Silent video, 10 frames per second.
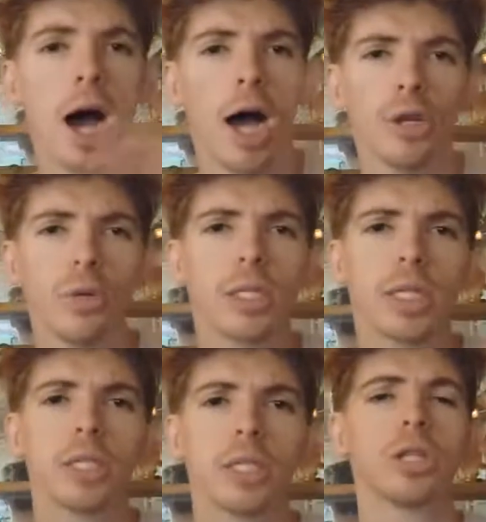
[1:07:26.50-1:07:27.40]
uh, new
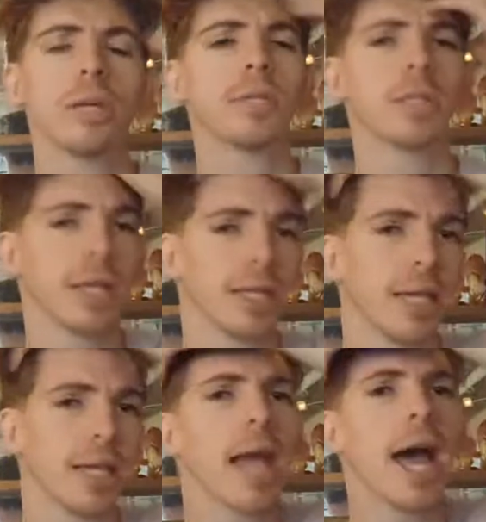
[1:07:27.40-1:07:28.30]
citizenships and things
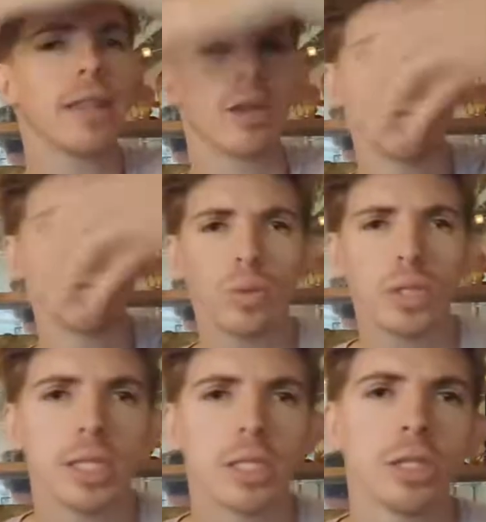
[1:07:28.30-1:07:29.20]
like that. There are dual
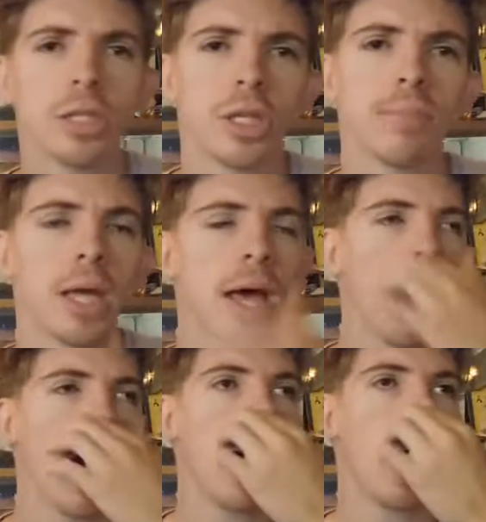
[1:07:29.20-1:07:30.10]
citizenships.
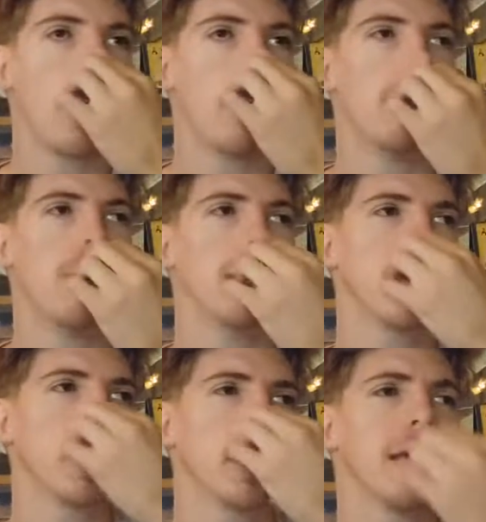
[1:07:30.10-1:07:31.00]
Um,
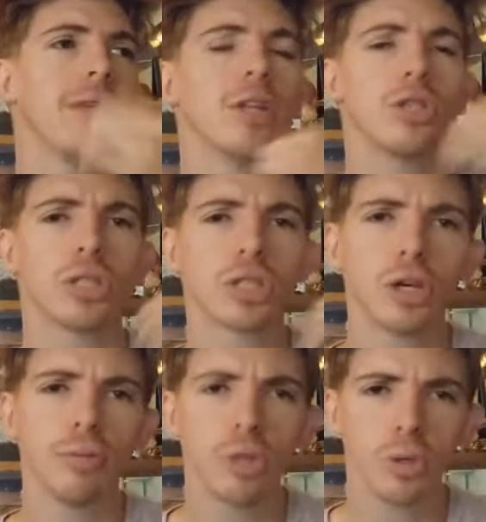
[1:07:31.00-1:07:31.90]
even just
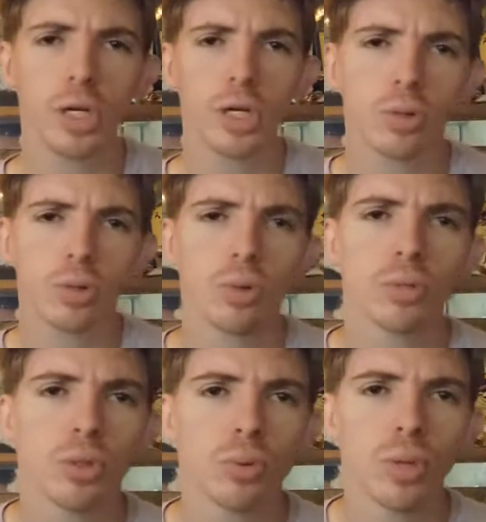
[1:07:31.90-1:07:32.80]
community
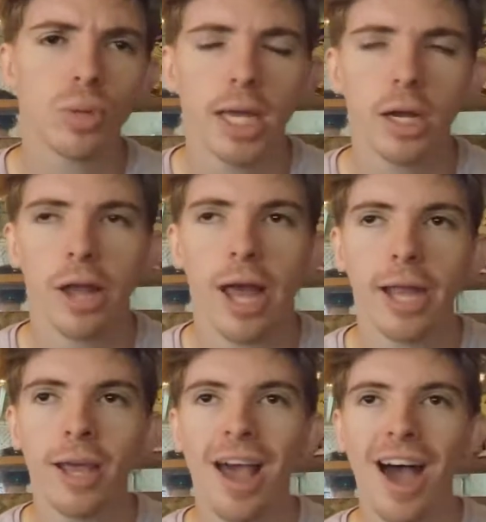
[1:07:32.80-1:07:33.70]
groups through the internet
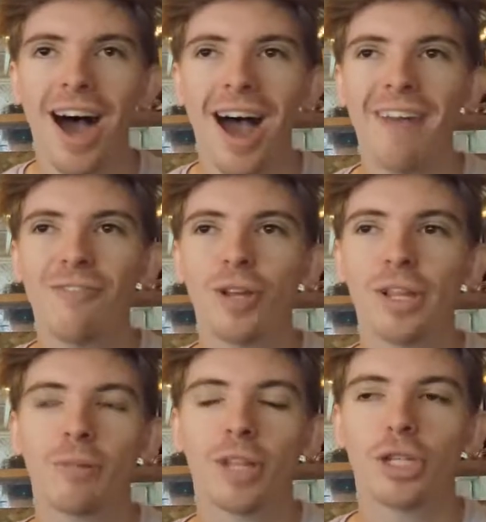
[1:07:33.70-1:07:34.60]
uh, have
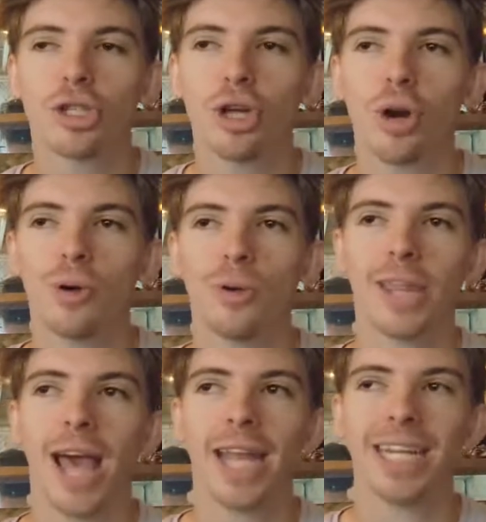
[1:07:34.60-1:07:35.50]
really, really shown
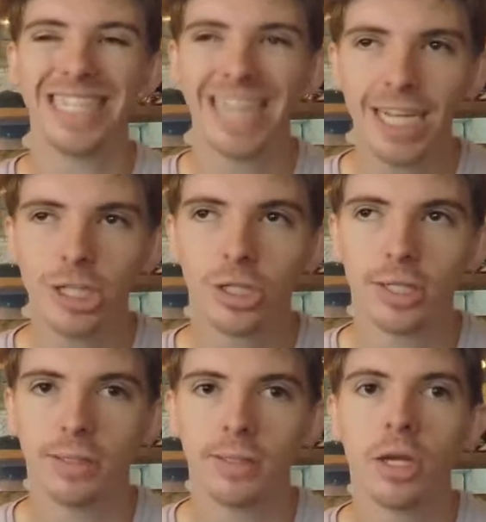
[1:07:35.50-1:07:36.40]
that
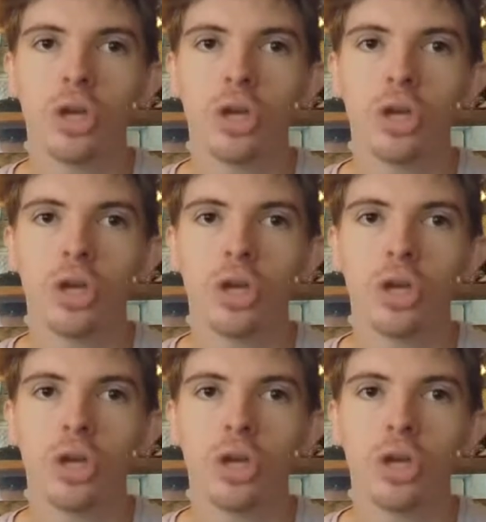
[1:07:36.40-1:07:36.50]
nations